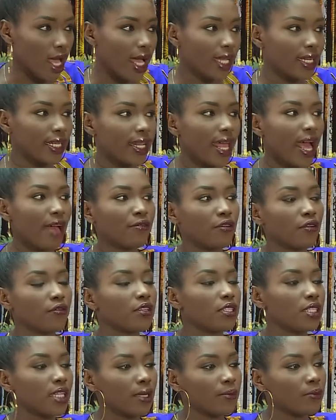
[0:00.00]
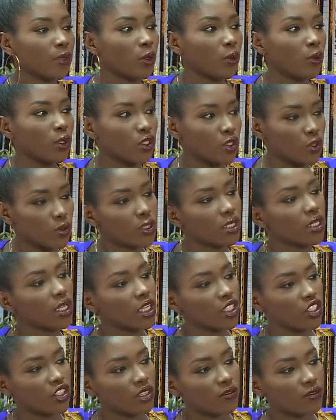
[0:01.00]
And then half of the time that we're doing
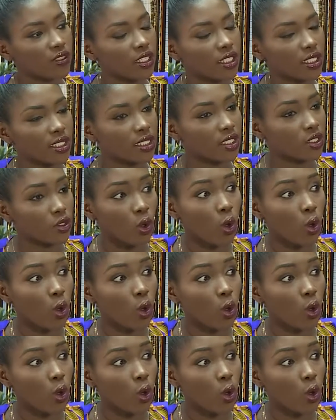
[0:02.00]
our driving lessons,